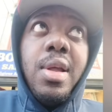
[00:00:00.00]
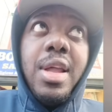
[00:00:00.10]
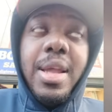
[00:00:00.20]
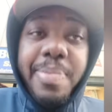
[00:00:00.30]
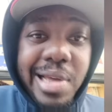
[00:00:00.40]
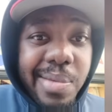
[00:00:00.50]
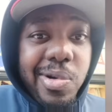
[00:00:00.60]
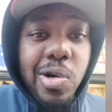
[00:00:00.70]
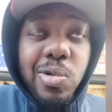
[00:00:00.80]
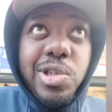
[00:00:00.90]
Hip hop
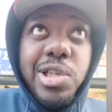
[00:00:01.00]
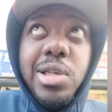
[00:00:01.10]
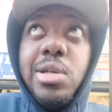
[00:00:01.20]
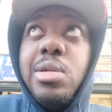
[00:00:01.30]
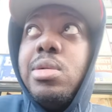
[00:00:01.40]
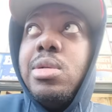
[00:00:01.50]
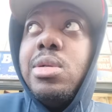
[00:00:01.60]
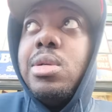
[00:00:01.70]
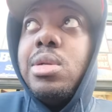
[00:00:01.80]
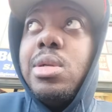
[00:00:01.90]
culture,
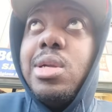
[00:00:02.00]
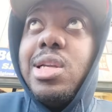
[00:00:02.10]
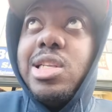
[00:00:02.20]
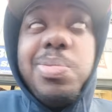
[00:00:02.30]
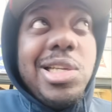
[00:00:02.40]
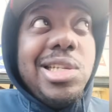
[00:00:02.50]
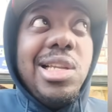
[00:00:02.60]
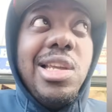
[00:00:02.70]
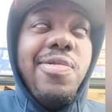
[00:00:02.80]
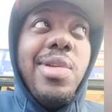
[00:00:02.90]

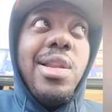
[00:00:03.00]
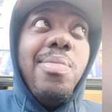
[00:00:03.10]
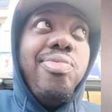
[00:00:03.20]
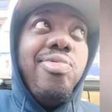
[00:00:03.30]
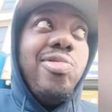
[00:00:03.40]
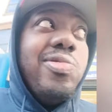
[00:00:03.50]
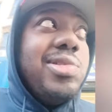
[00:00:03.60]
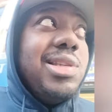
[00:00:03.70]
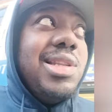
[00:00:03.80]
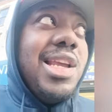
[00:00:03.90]
especially in the
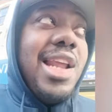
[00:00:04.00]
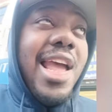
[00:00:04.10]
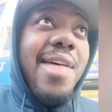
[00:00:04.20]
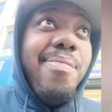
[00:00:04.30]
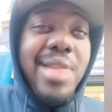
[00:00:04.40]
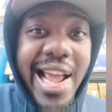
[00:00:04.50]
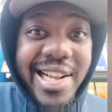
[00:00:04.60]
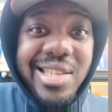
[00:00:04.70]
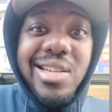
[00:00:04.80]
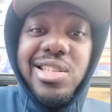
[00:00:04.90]
Bronx, did have
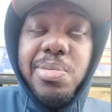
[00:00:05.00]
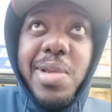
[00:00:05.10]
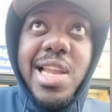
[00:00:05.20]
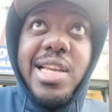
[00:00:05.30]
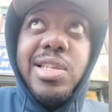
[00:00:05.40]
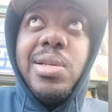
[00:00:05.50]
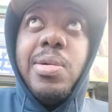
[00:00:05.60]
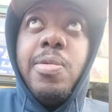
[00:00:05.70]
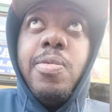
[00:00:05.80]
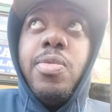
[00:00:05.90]
blacks and Hispanics.
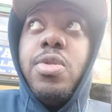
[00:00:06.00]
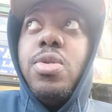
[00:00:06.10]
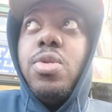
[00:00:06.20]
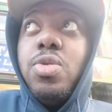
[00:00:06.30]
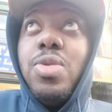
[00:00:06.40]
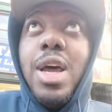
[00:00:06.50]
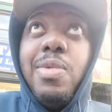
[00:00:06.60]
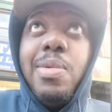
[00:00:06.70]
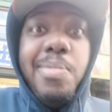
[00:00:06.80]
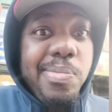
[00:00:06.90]
You know, you gotta
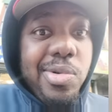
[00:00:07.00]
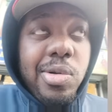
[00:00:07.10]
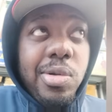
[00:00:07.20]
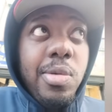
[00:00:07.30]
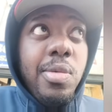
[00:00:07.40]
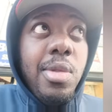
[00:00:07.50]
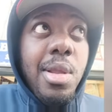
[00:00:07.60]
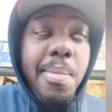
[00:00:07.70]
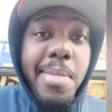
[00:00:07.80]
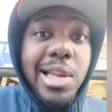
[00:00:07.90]
remember,
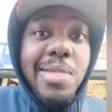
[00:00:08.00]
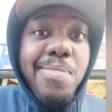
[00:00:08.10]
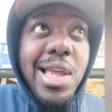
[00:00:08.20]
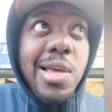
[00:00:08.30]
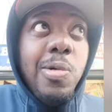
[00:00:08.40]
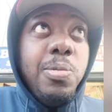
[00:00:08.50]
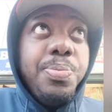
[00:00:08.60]
Melle Mel